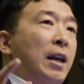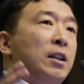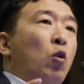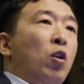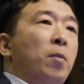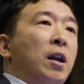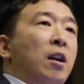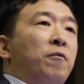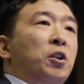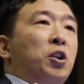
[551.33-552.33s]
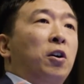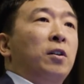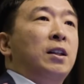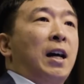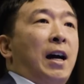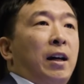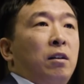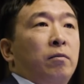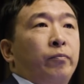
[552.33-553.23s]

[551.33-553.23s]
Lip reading: Is it going to be enough to turn the tide?